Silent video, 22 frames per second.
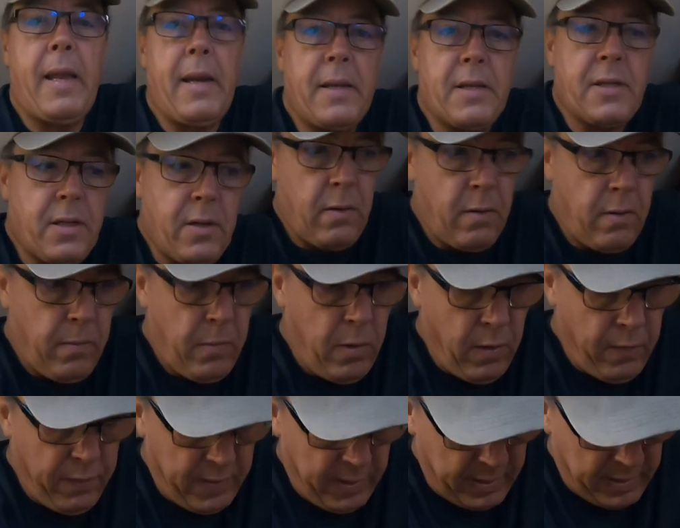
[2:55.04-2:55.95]
is to
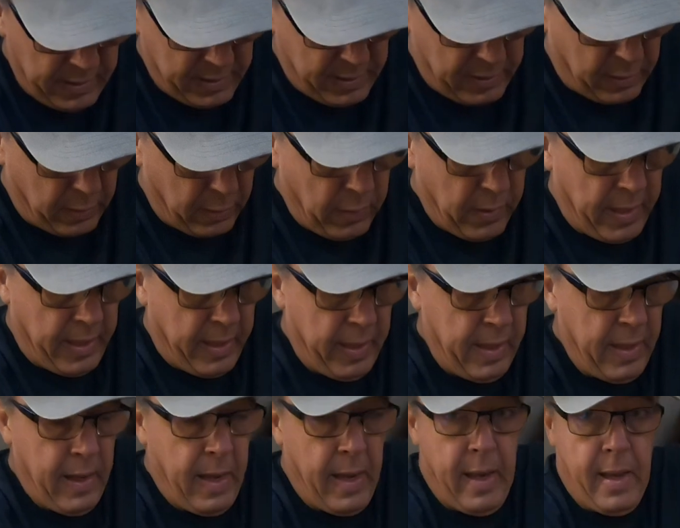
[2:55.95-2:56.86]
remove these
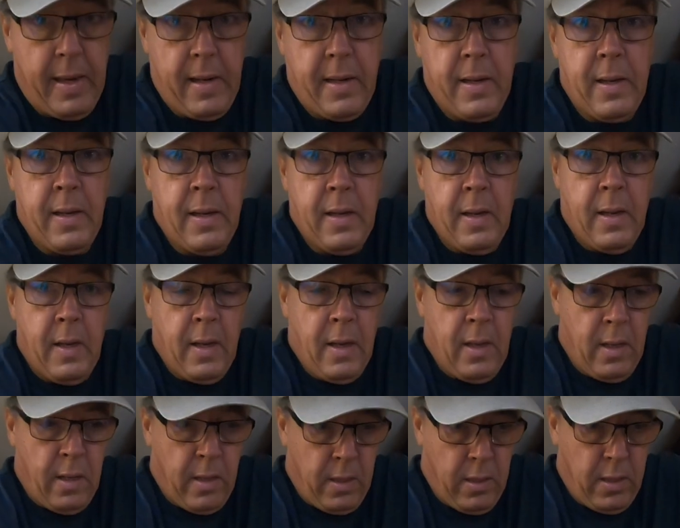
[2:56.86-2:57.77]
3 and
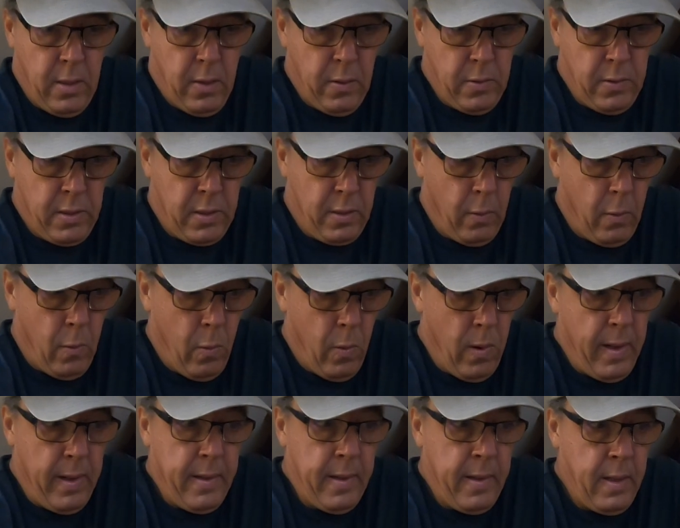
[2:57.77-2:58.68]
use the
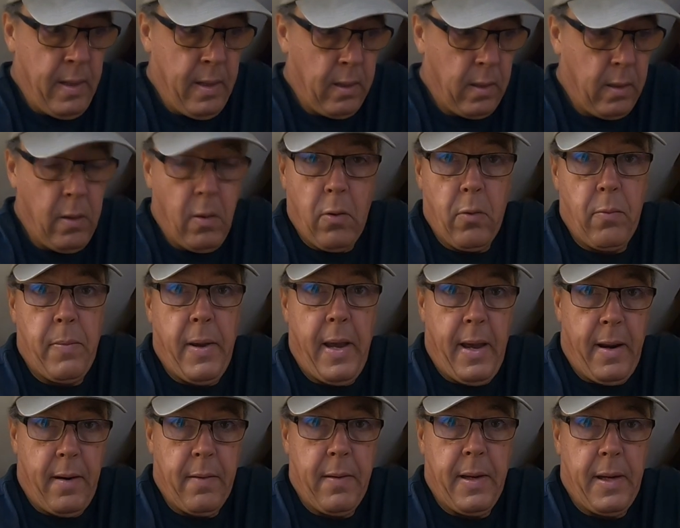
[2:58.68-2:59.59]
one lone
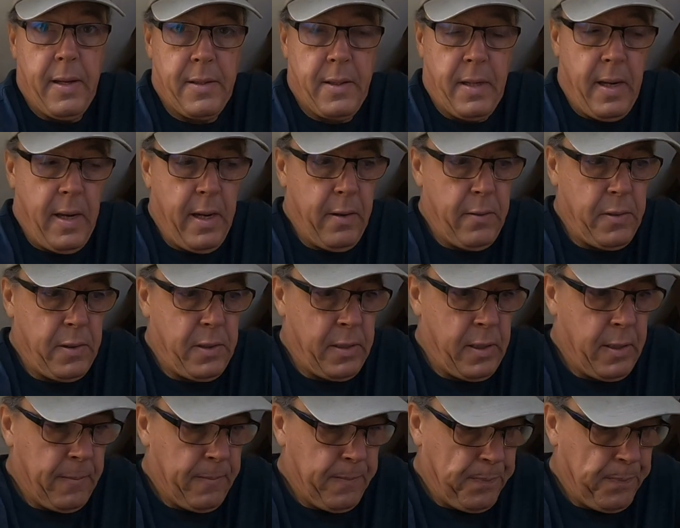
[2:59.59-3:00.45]
battery as a house